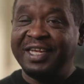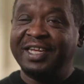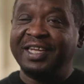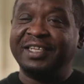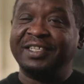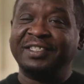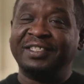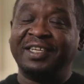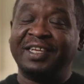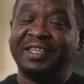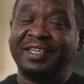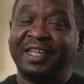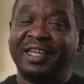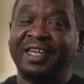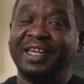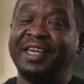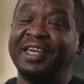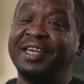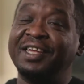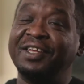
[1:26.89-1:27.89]
and said,
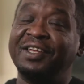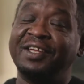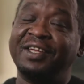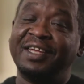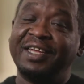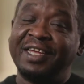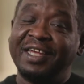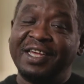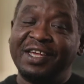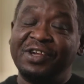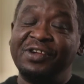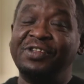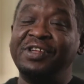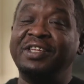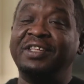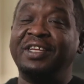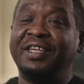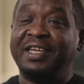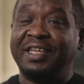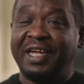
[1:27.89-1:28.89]
like, hey, you
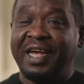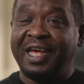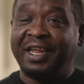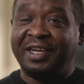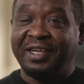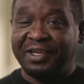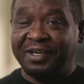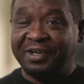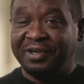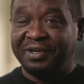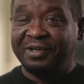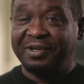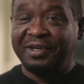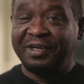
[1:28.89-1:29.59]
need to get out of here.